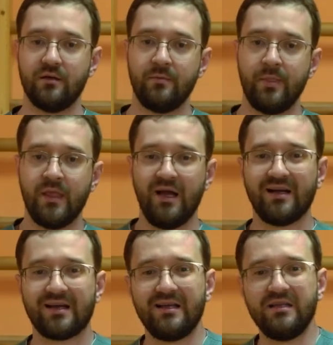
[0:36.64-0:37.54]
The third
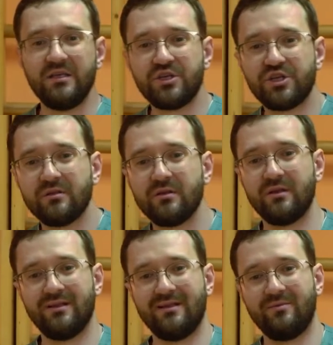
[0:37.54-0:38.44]
is limited to
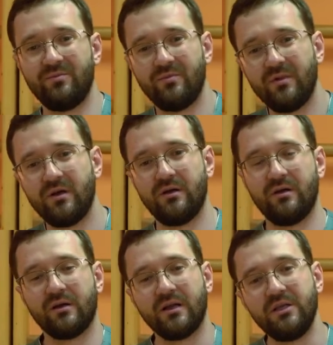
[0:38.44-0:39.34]
pulling back,
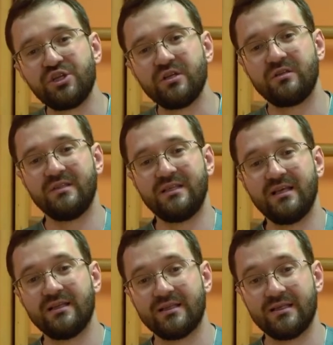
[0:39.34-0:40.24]
but relatively
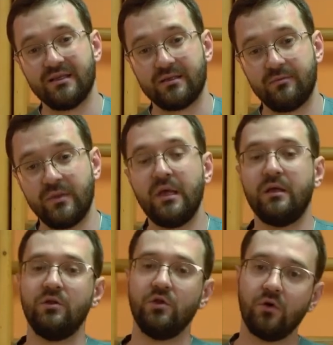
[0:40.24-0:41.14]
painless, and
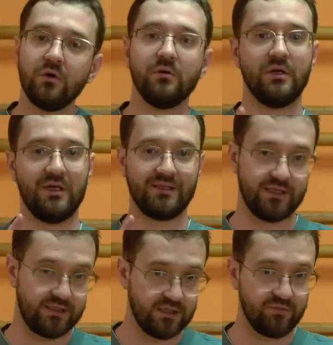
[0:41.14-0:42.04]
how to understand
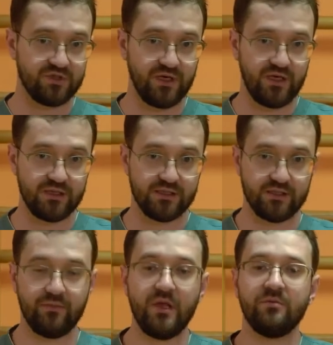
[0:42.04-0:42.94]
whether you have a
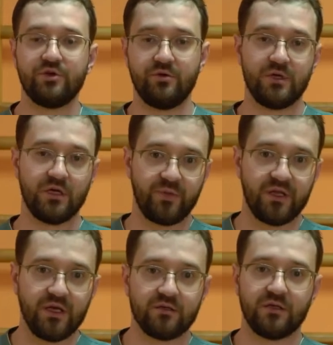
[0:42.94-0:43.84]
limited pull back or
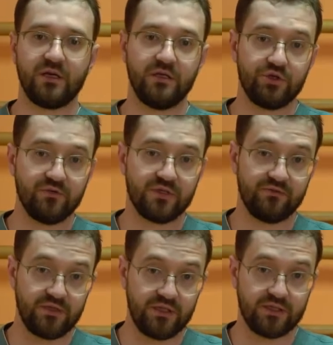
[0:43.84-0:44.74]
not. Try to
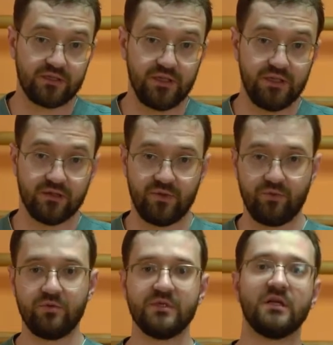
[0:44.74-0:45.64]
compare with the other
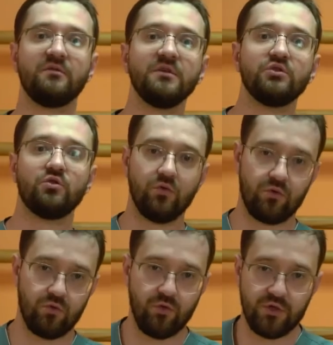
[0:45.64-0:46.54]
hand. If the
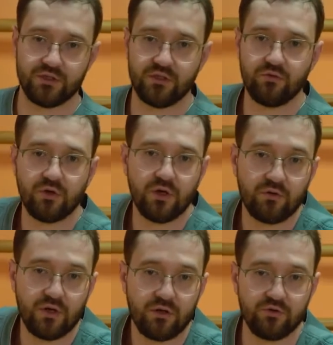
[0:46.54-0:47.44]
other hand it goes
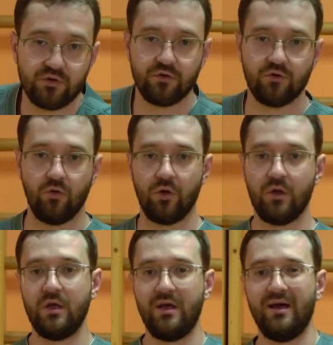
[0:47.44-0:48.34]
easily, and this
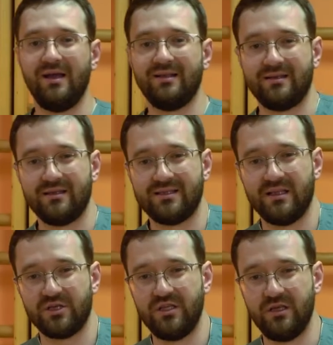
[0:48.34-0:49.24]
one is more
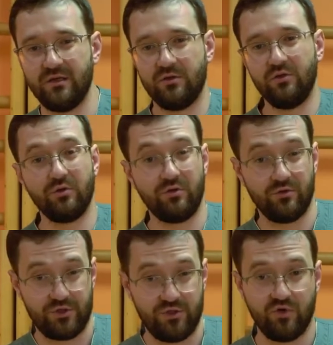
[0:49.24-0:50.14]
difficult, but not
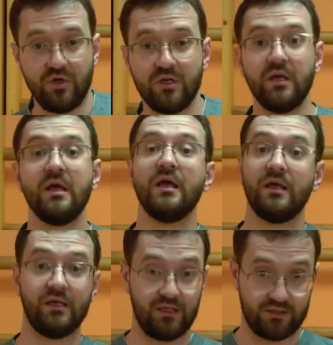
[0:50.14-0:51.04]
very painful,
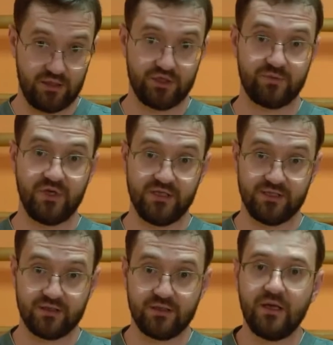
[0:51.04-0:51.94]
this is her
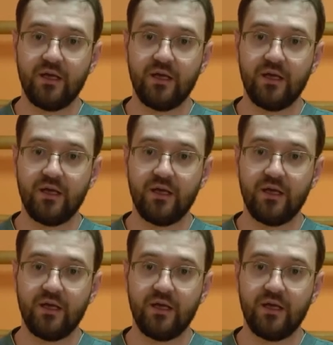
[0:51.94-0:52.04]
sign.